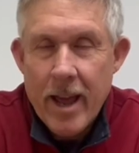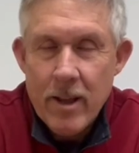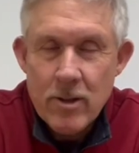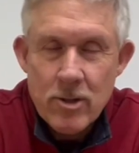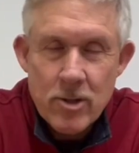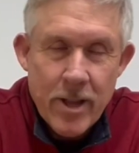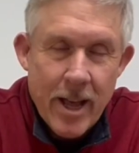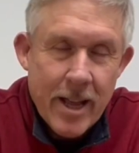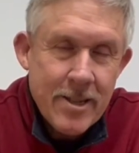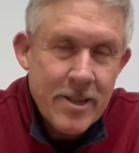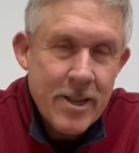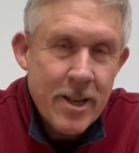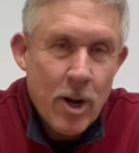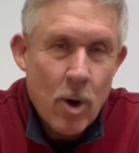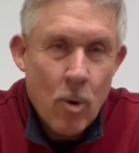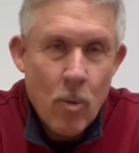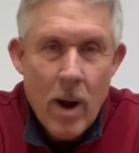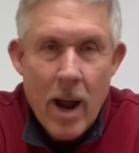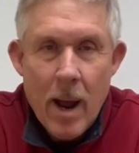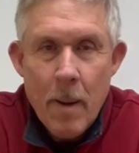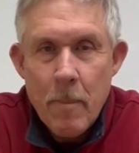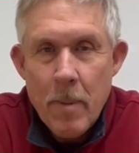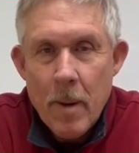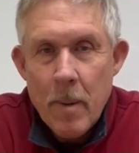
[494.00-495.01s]
so that's going to
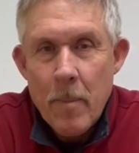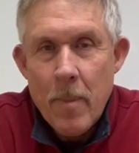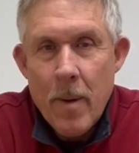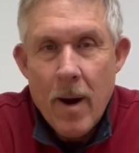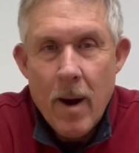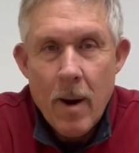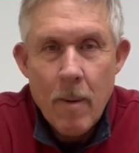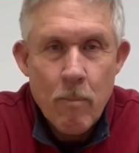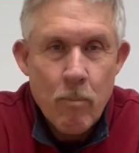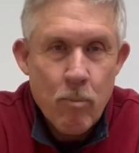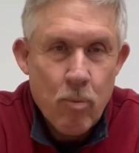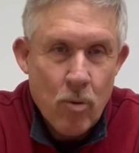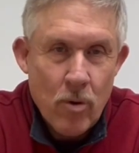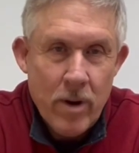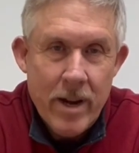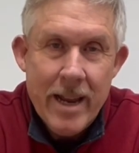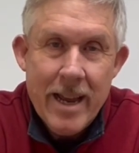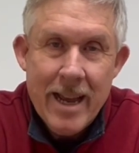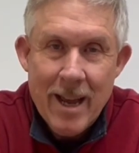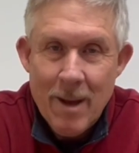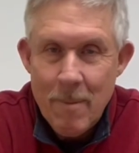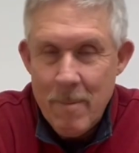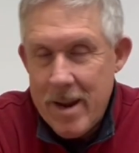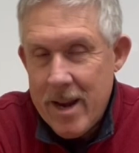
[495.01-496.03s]
wrap up our
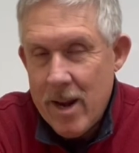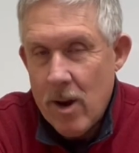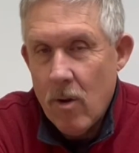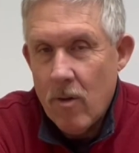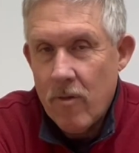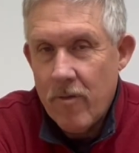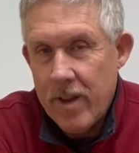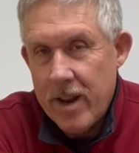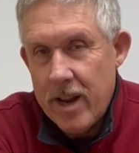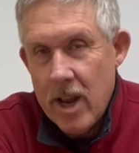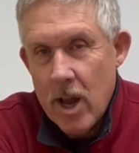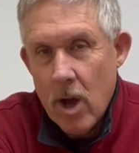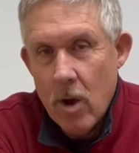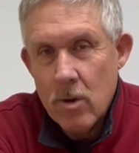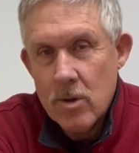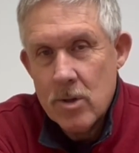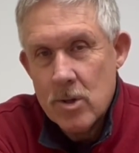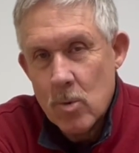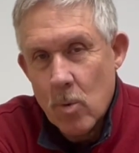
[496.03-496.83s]
pre-Camino videos.